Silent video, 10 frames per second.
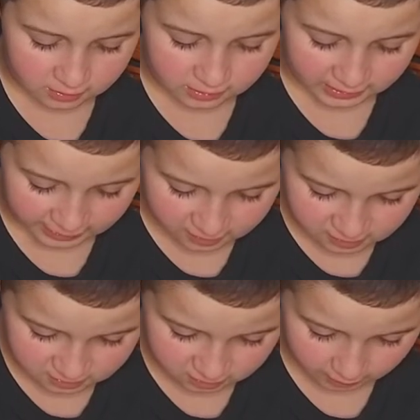
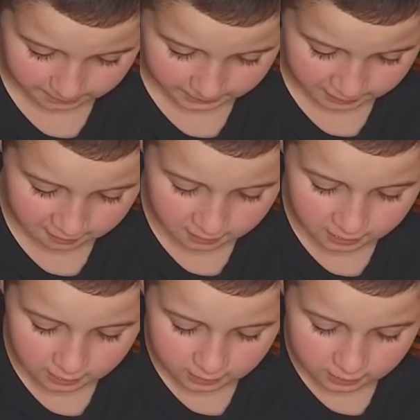lettuce topping,
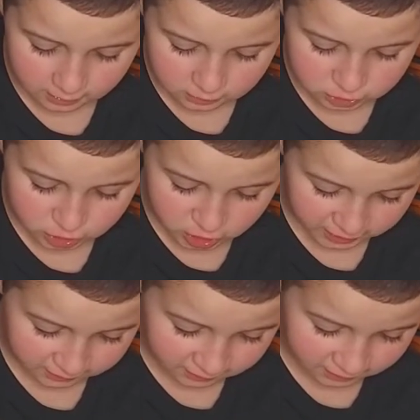
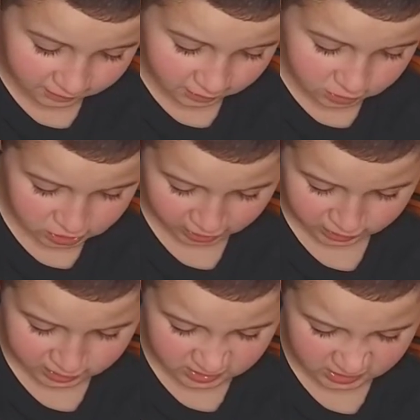ching,
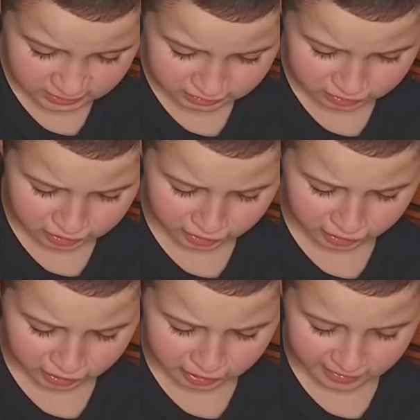cherries,
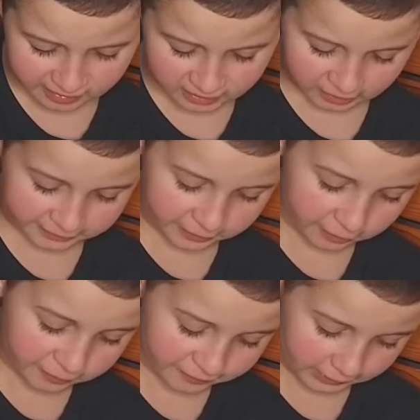an
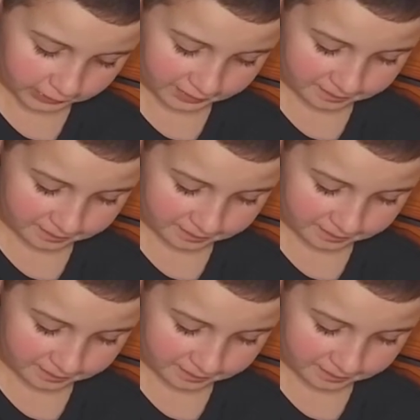unknown filling.